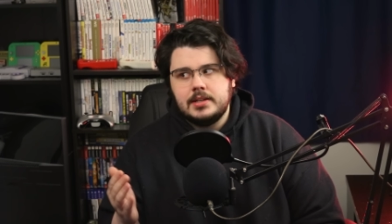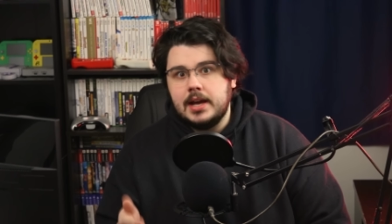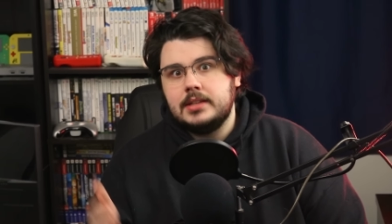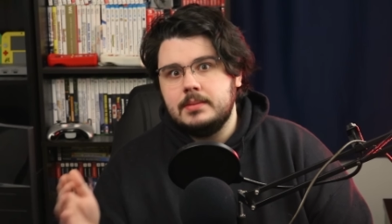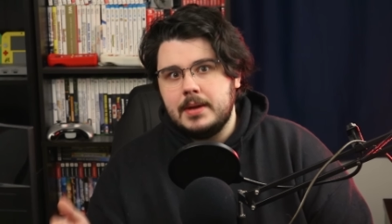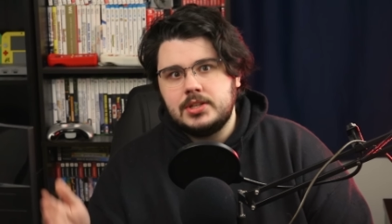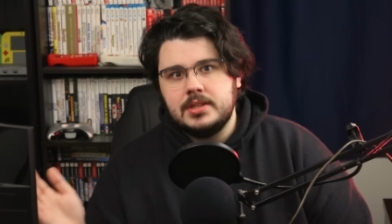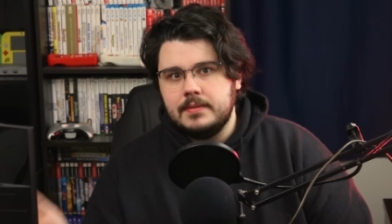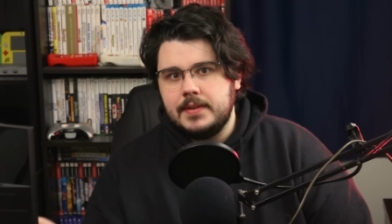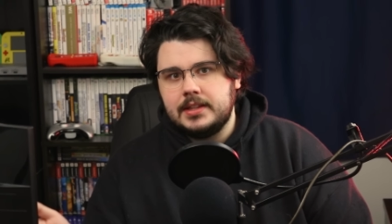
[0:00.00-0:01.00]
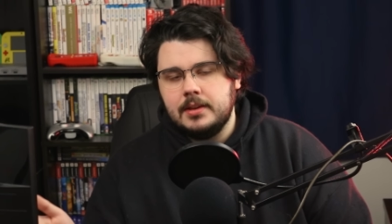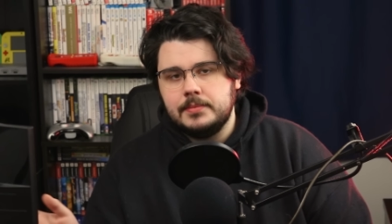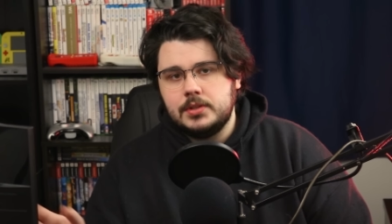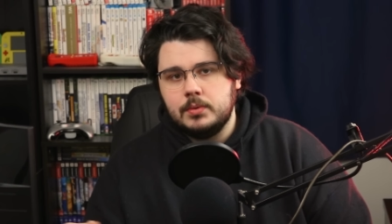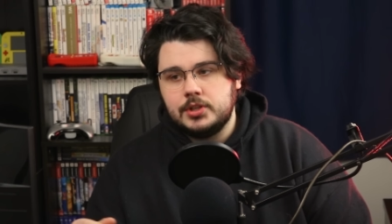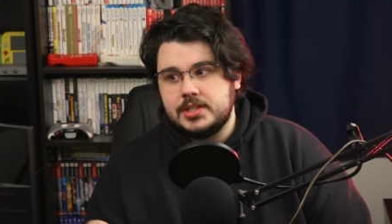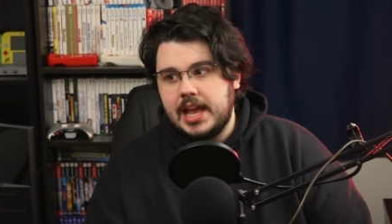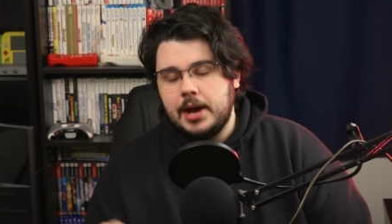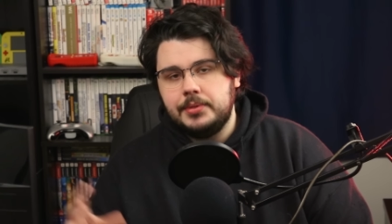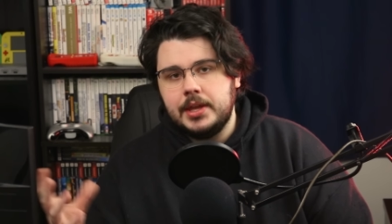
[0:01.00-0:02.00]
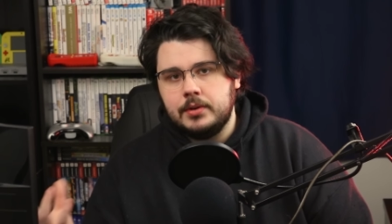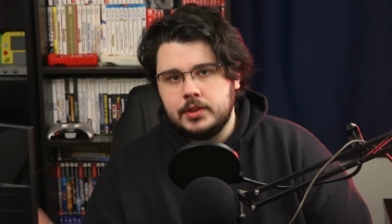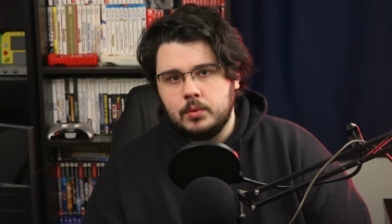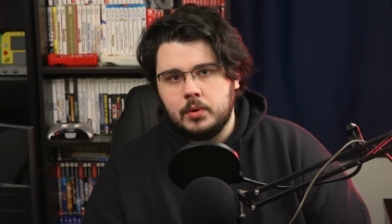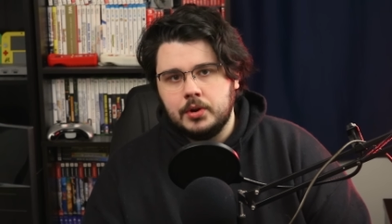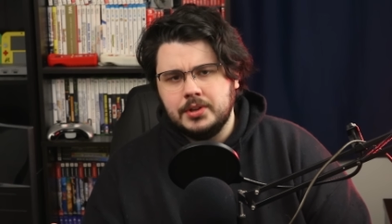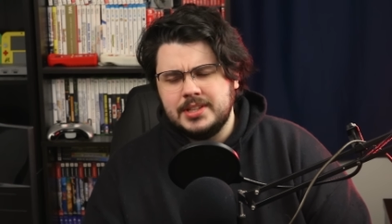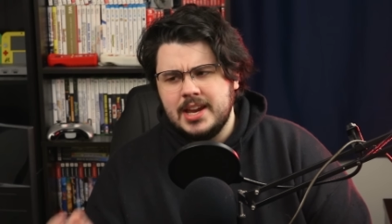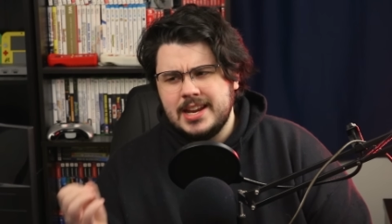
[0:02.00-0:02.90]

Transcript: not to mention the victims who are just out there in the world,